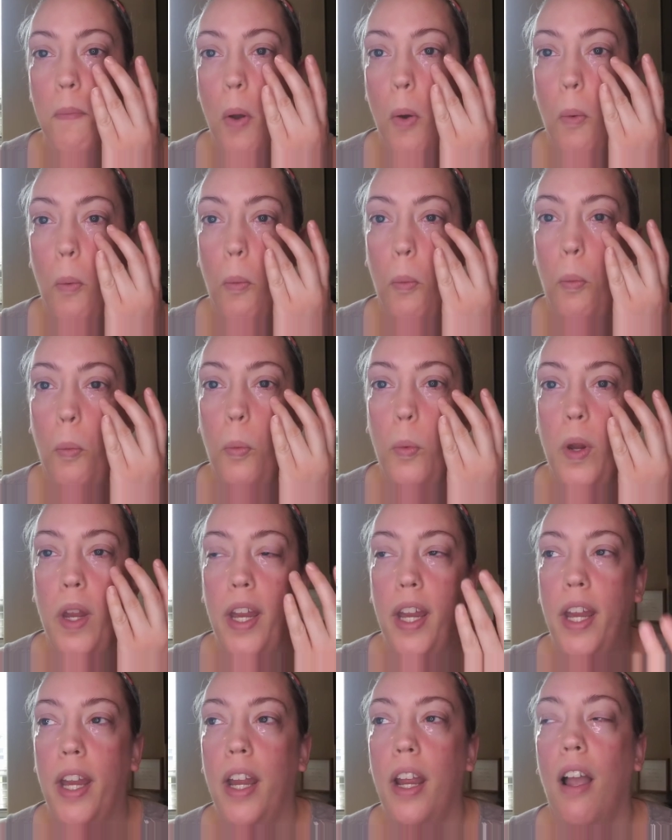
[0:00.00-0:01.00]

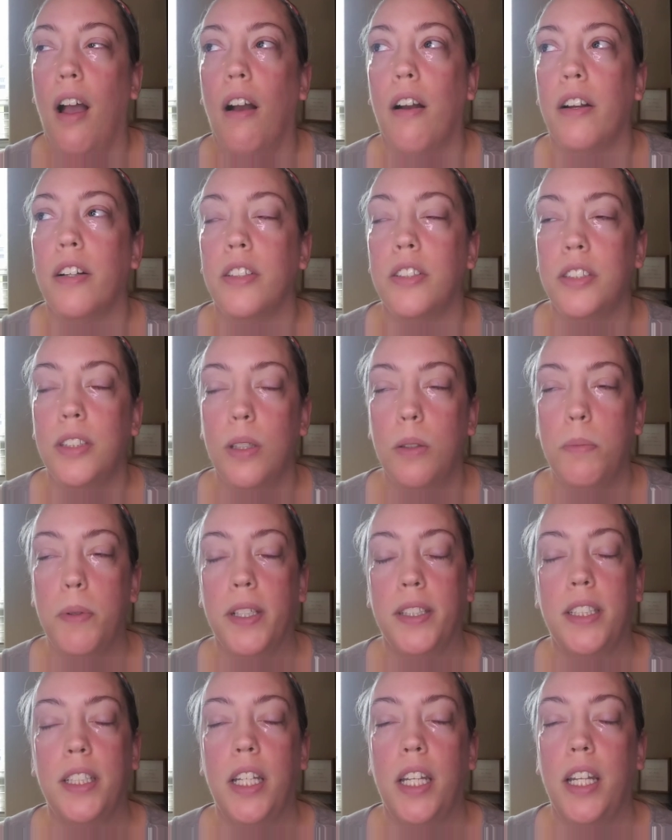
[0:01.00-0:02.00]
we are so
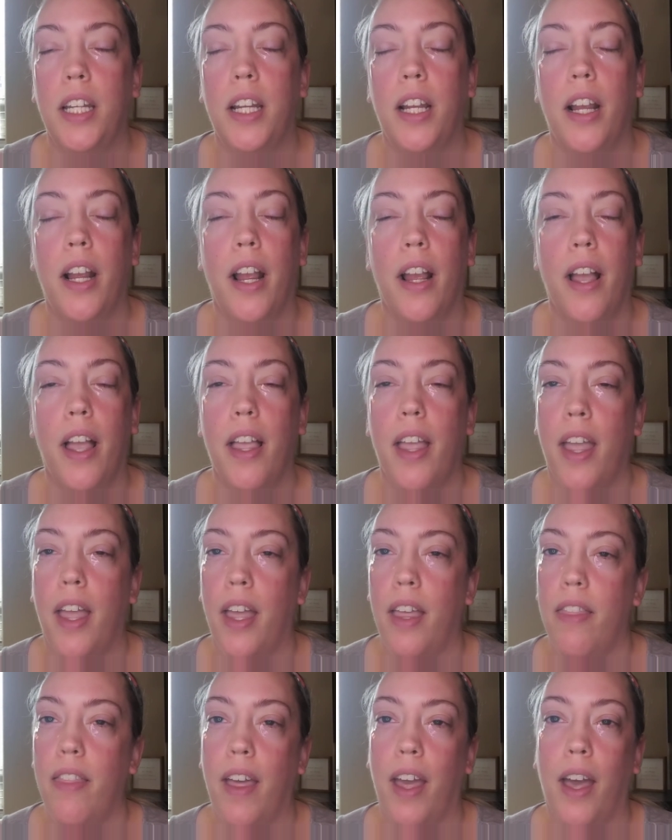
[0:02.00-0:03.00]
busy
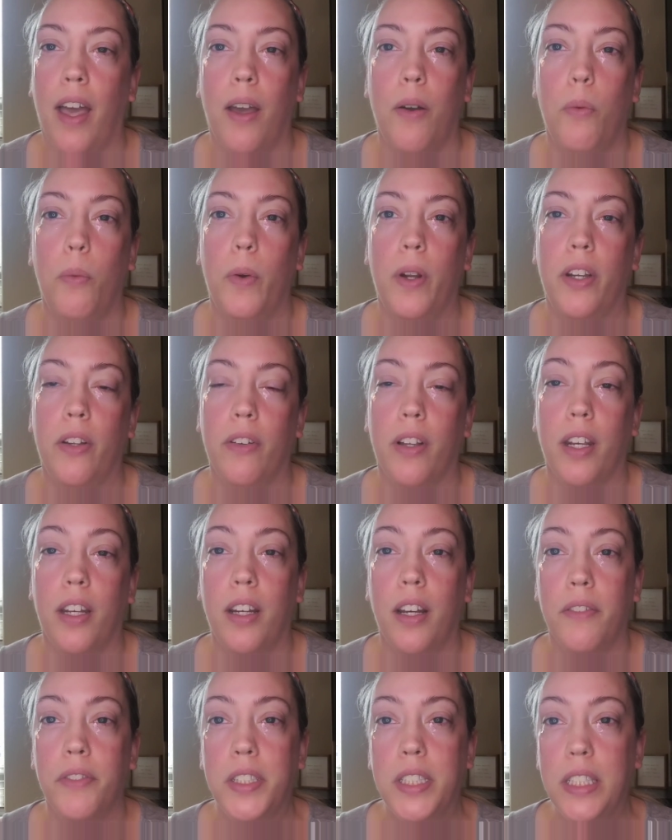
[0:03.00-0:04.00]
that we don't get
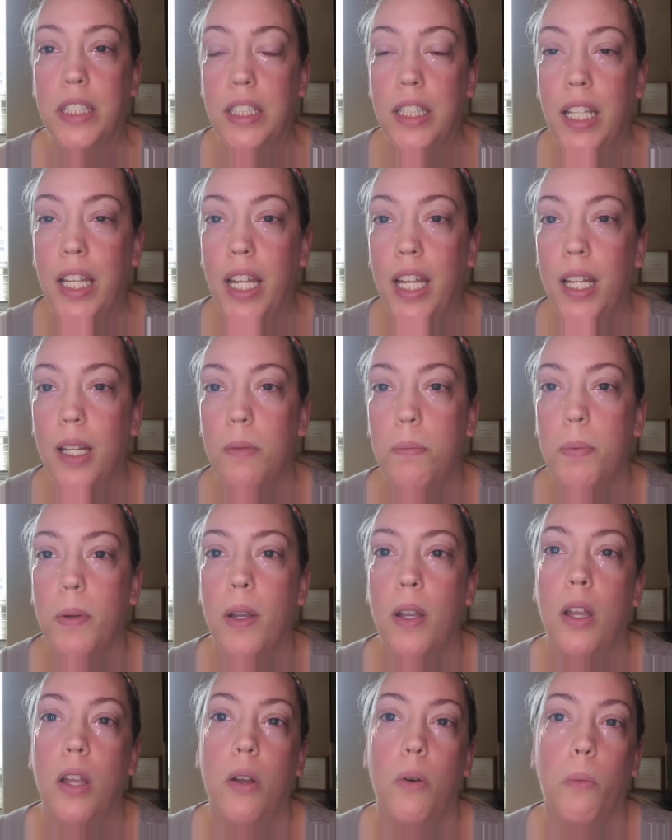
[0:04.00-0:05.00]
enough sleep.
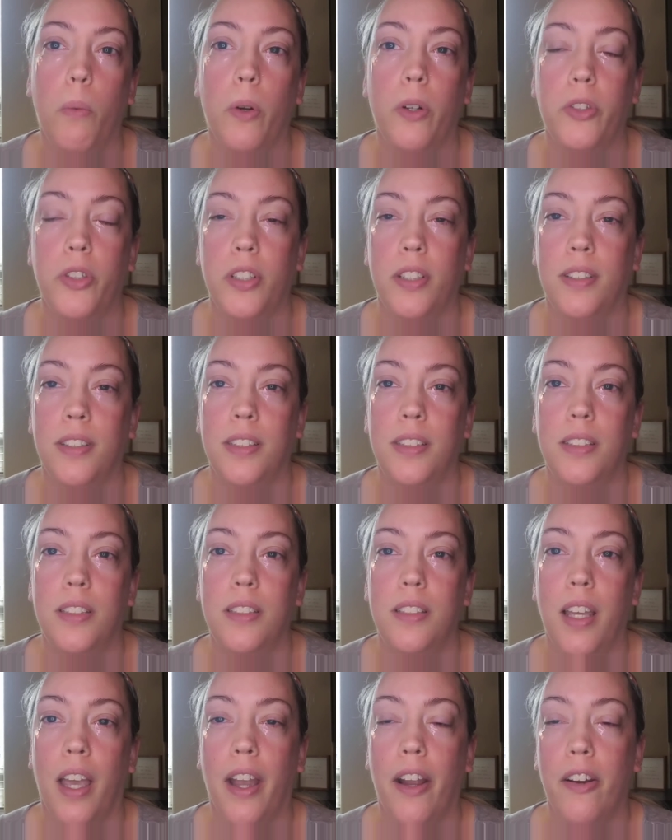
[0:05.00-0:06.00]
We're just
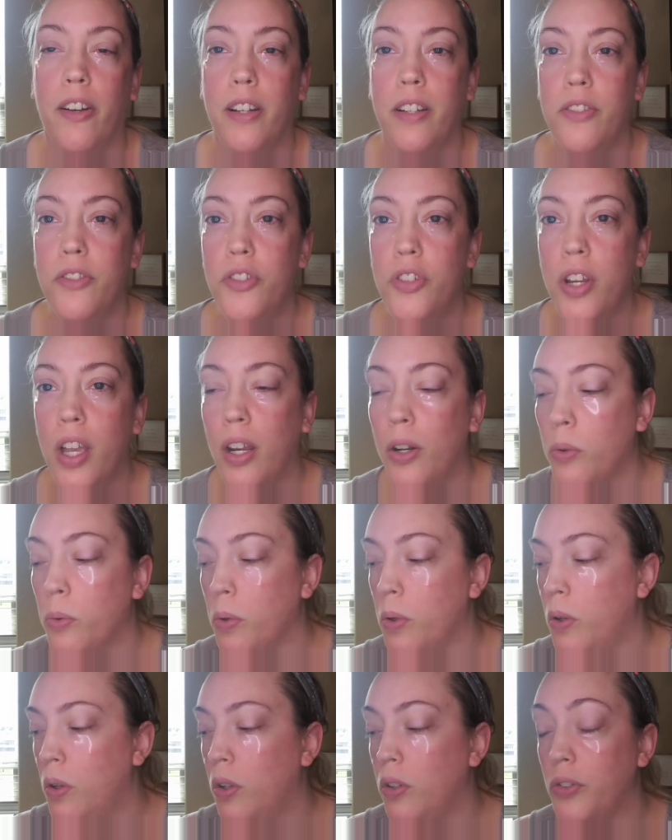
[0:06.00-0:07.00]
tired in
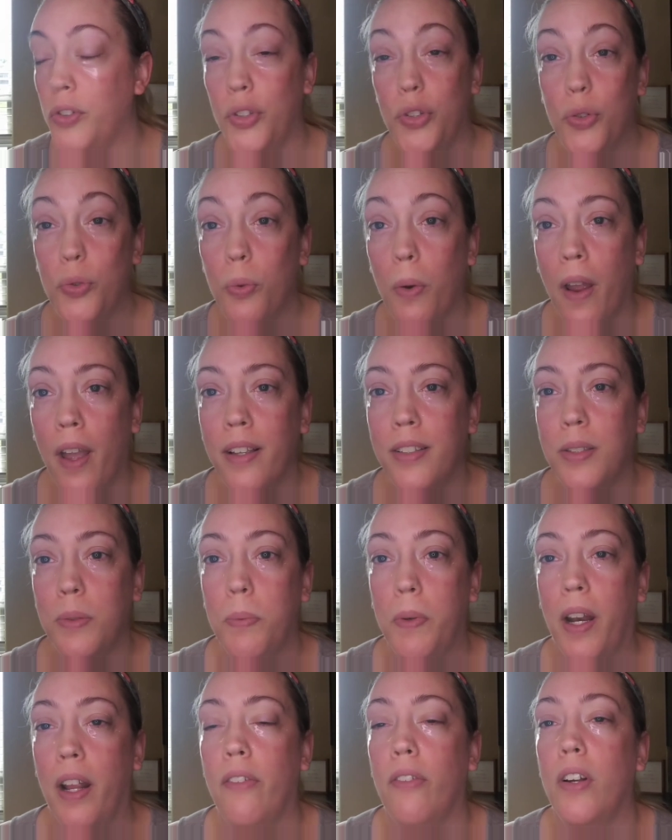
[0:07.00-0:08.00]
general, stress,
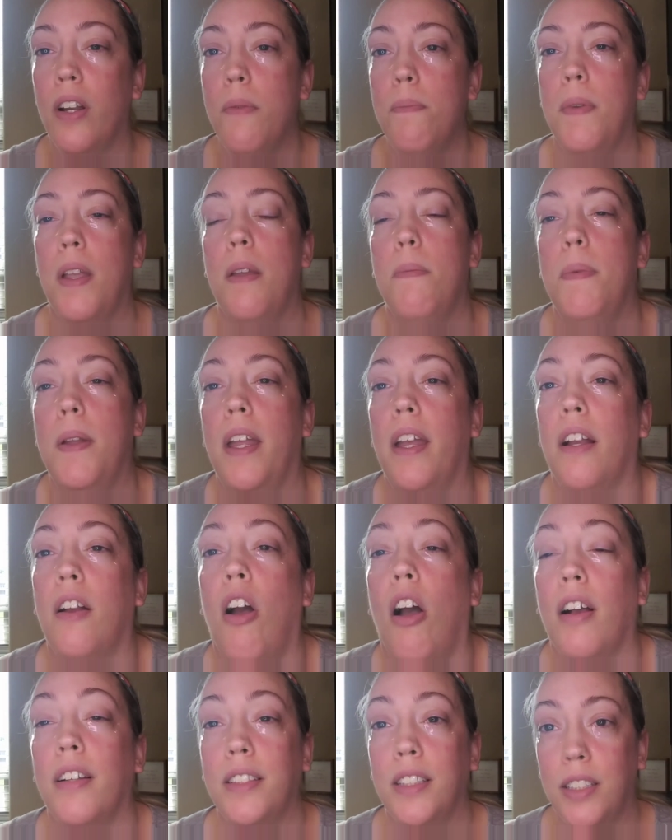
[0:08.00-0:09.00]
whatever it may be. It
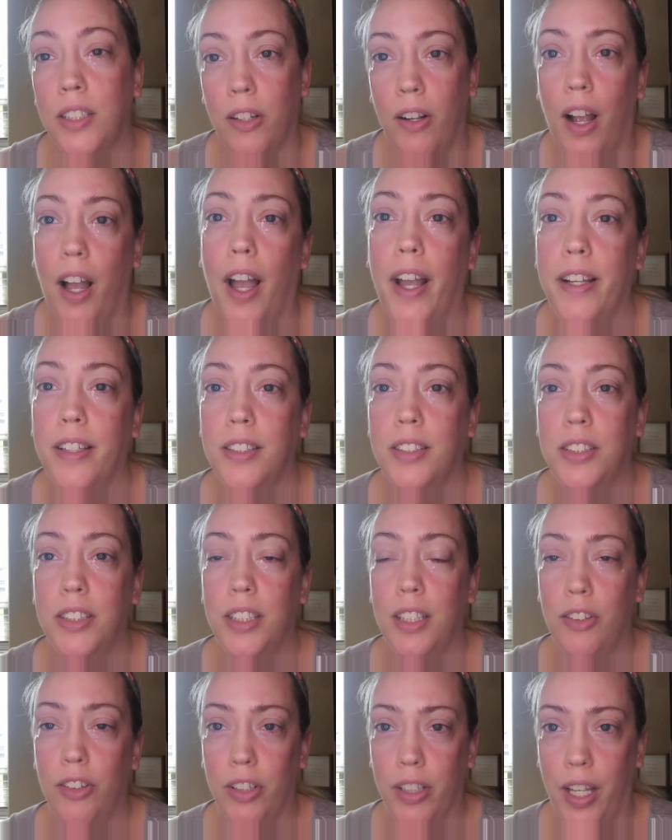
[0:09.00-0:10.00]
causes our eyes
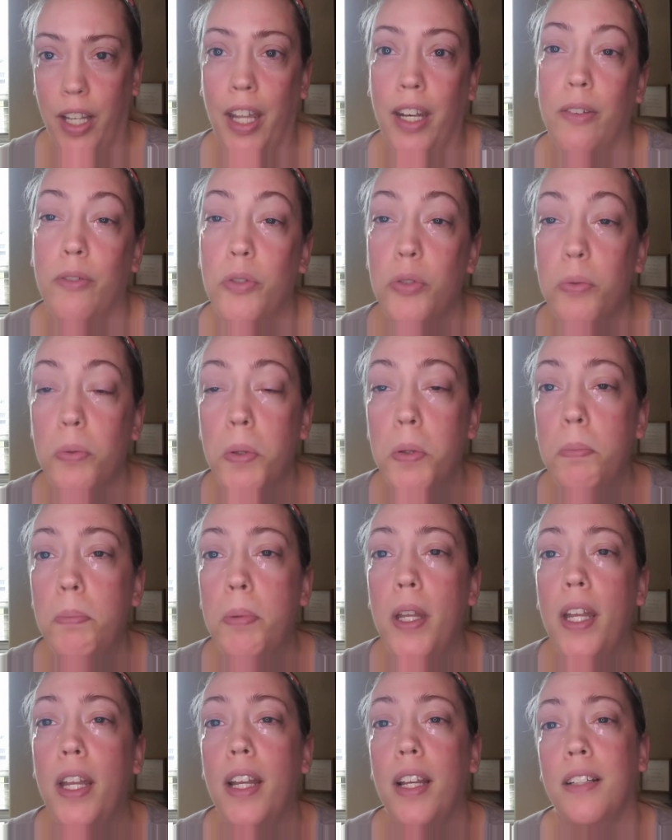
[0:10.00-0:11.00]
to look kind of
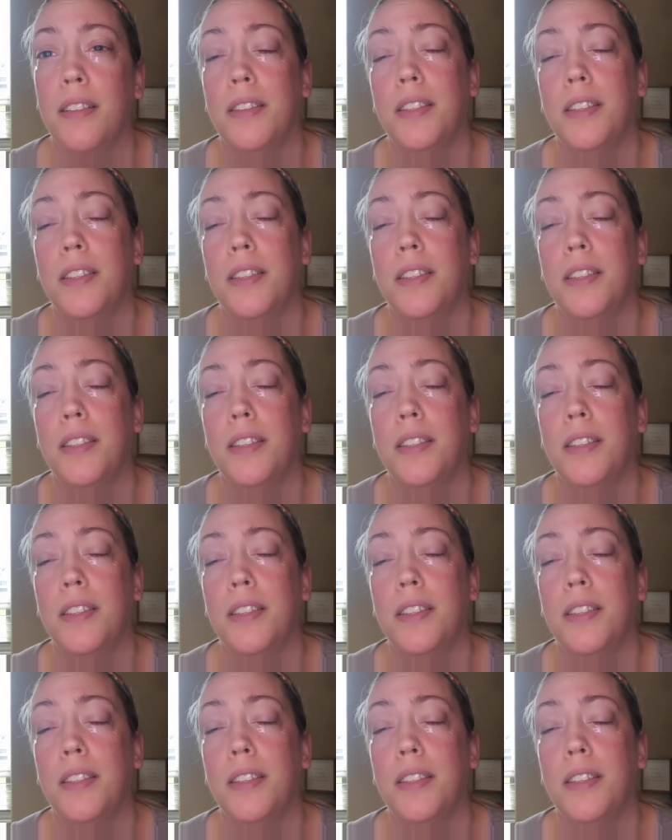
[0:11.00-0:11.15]
droopy and